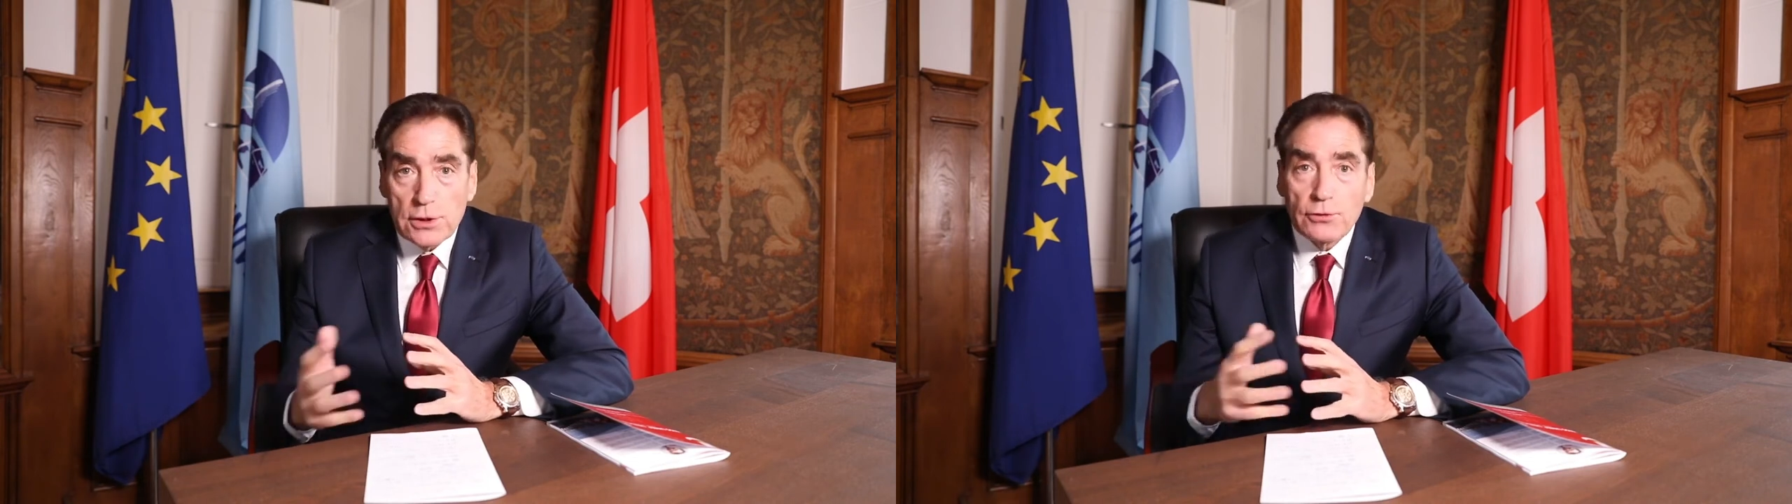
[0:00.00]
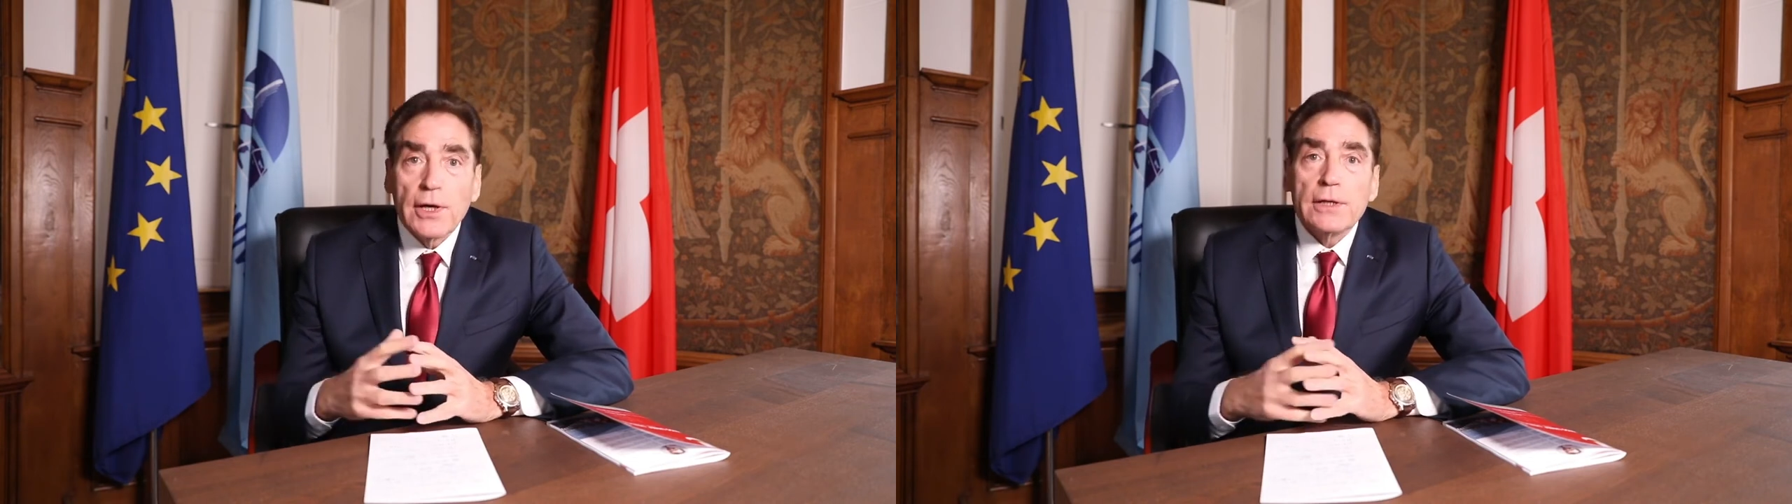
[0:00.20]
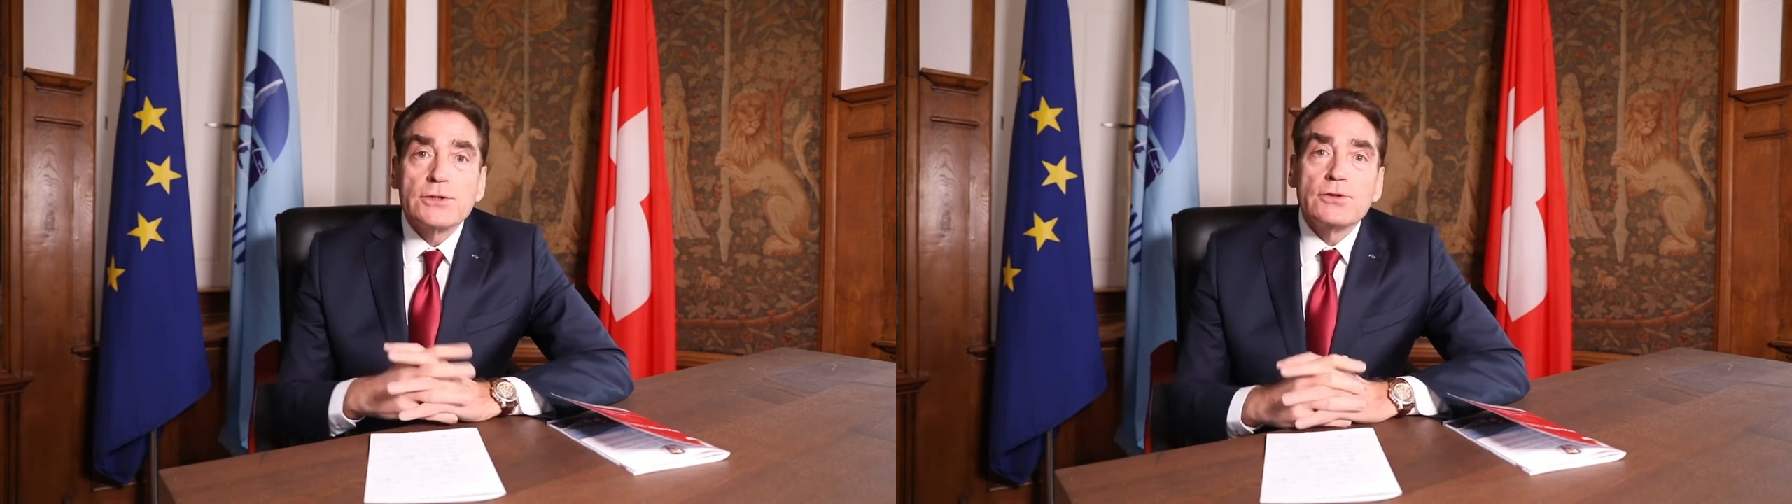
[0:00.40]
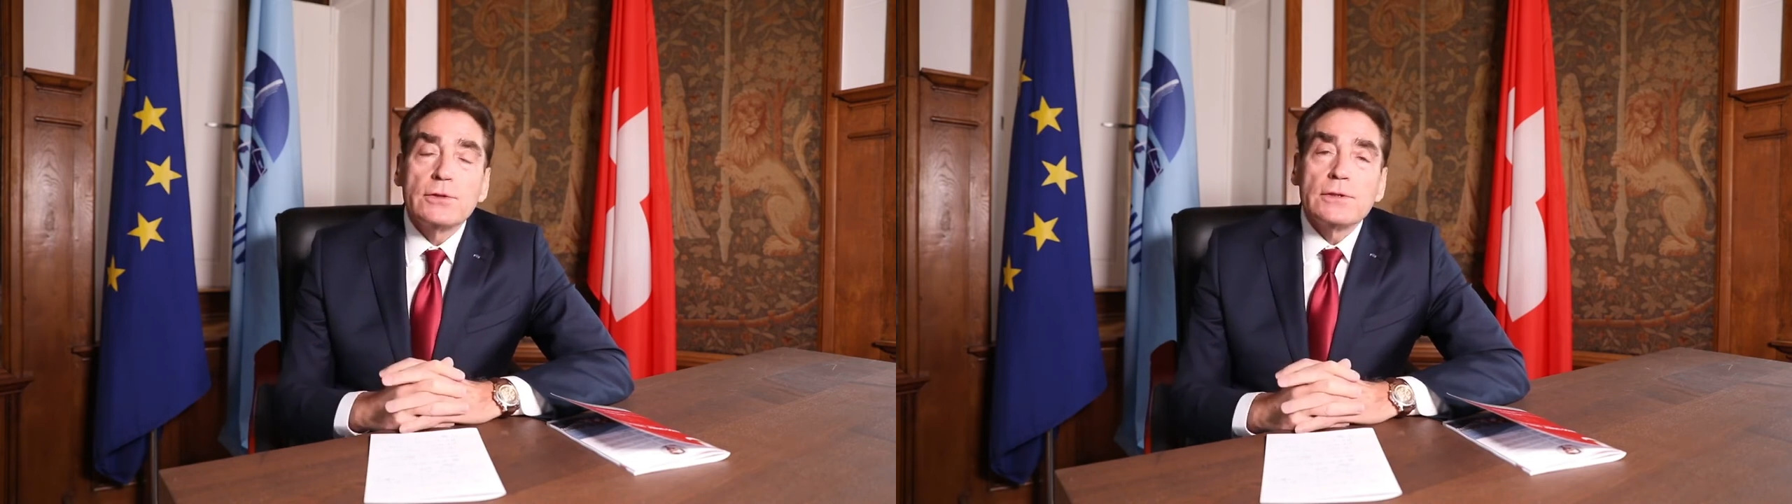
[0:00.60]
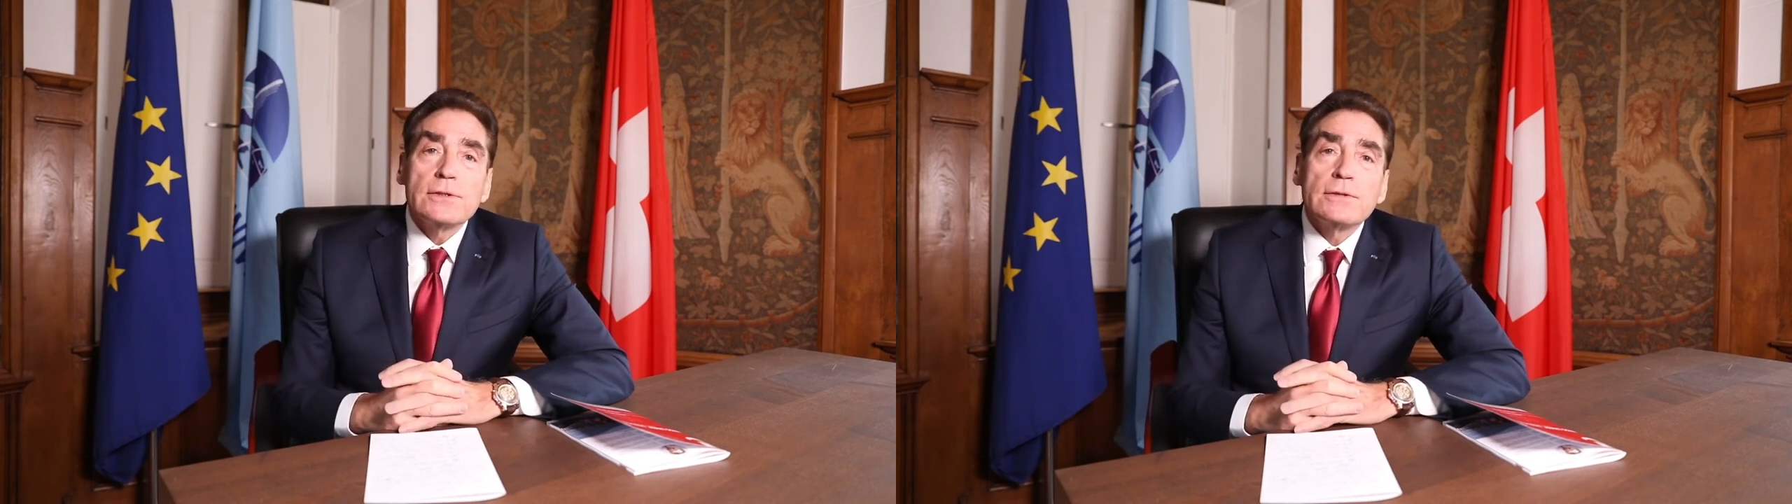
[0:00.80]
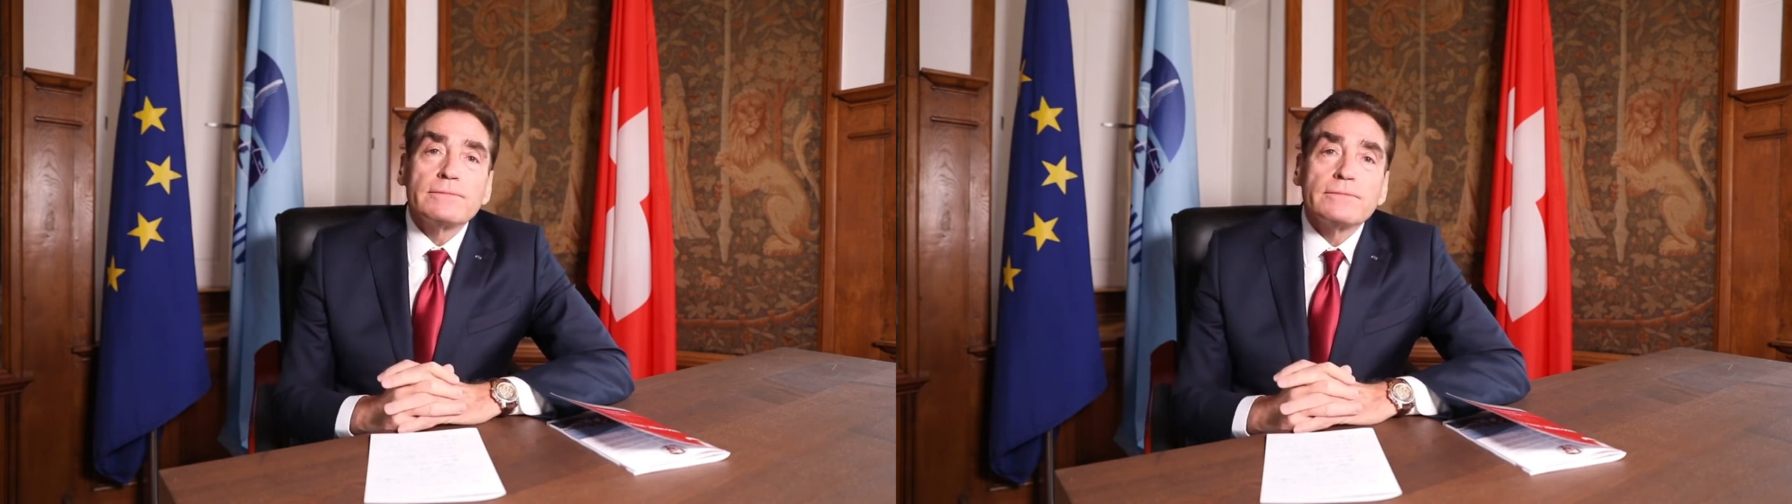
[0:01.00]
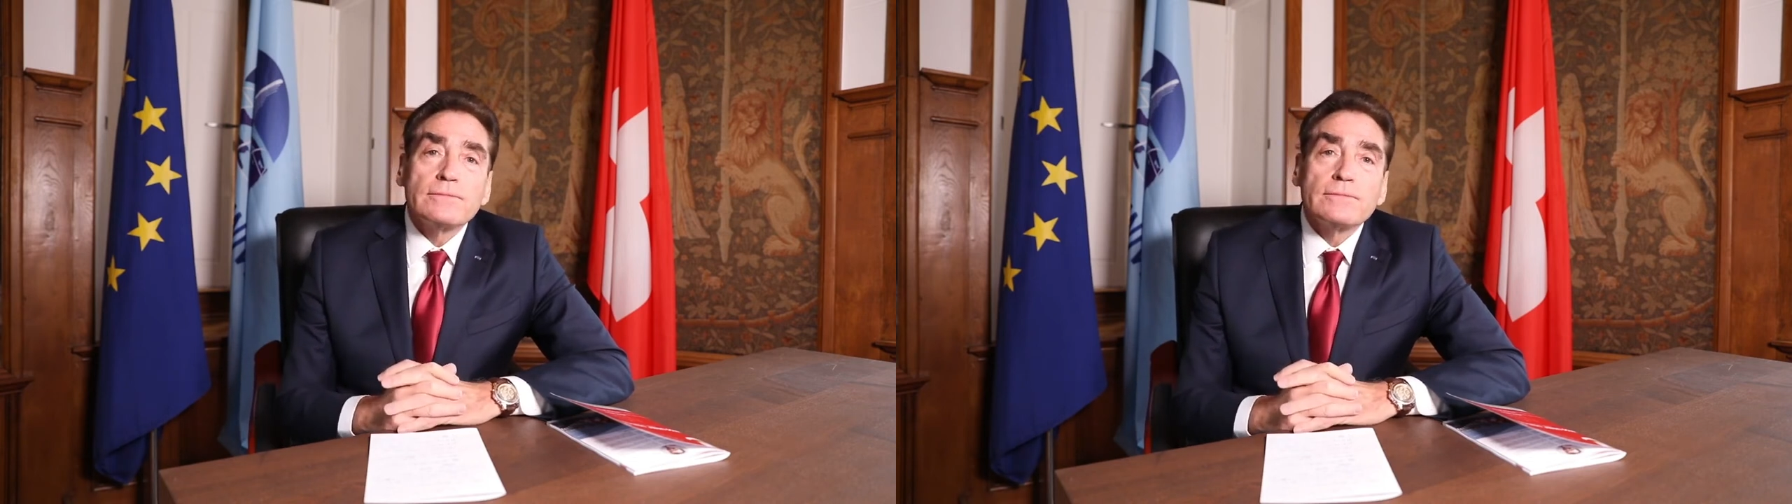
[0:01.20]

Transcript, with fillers: so young students.